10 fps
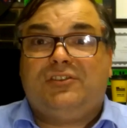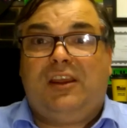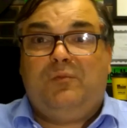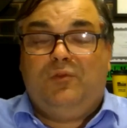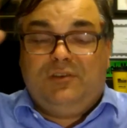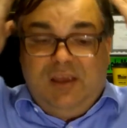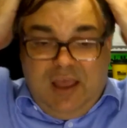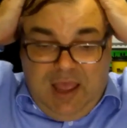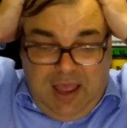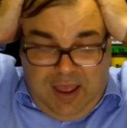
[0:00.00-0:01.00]
I would.
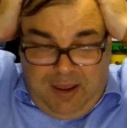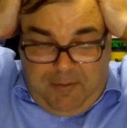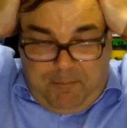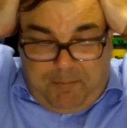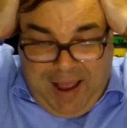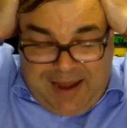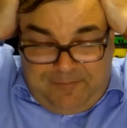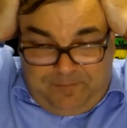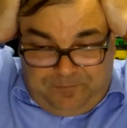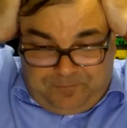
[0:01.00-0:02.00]
But
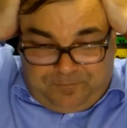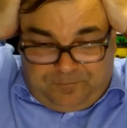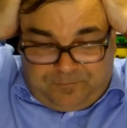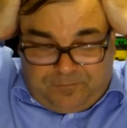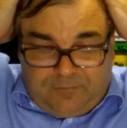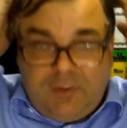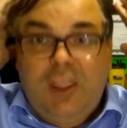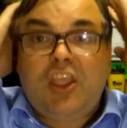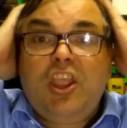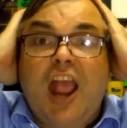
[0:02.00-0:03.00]

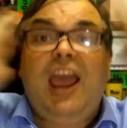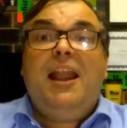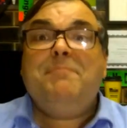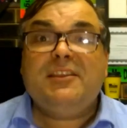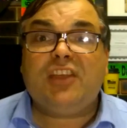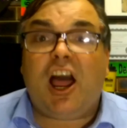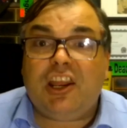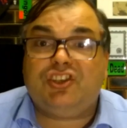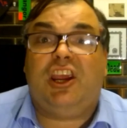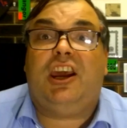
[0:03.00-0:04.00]
I got a
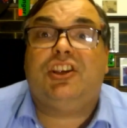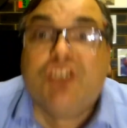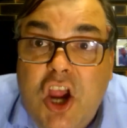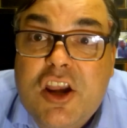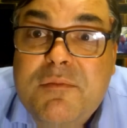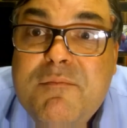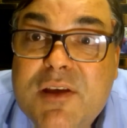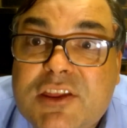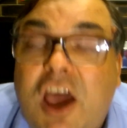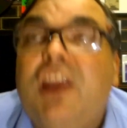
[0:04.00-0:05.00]
mythology. I got a certain
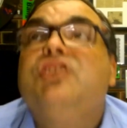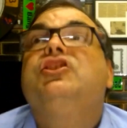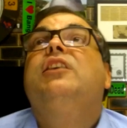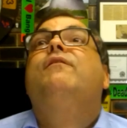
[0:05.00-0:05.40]
mythology